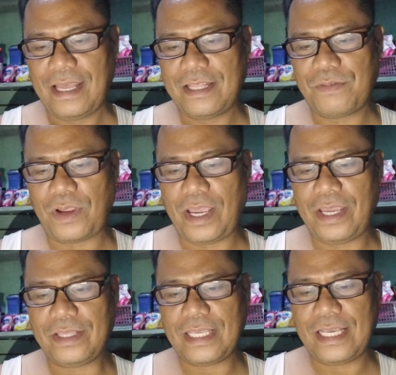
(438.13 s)
Number
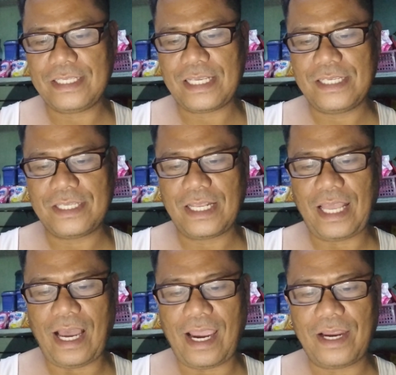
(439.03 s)
8, he is
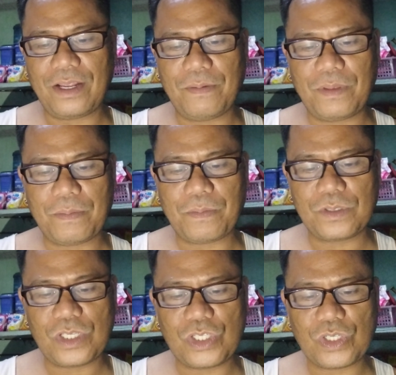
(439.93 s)
easily hired of the
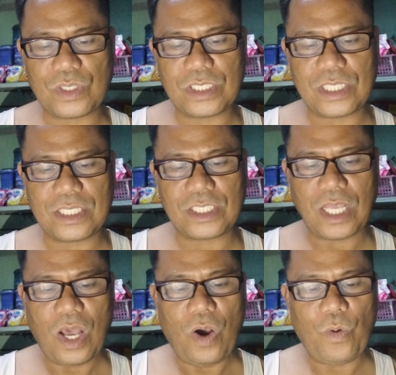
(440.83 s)
position
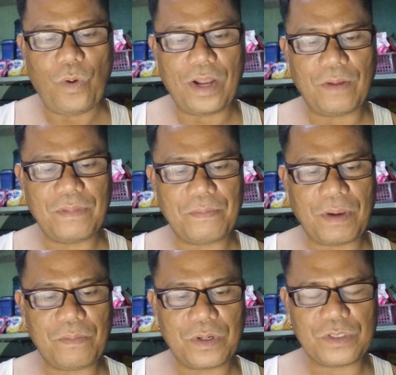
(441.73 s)
since one of the
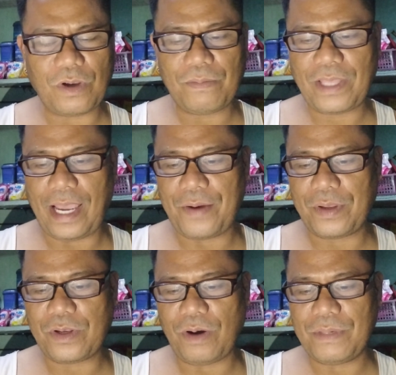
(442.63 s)
members of the
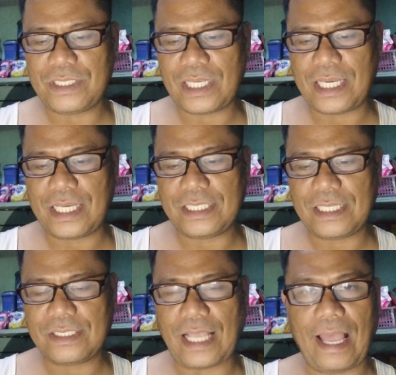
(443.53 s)
hiring committee is
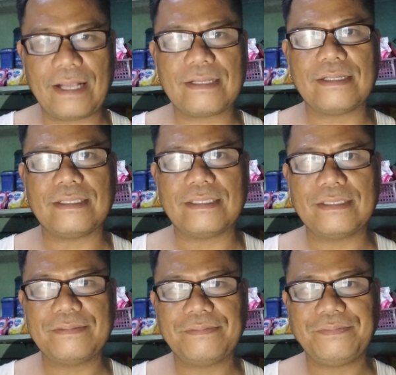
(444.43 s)
his uncle.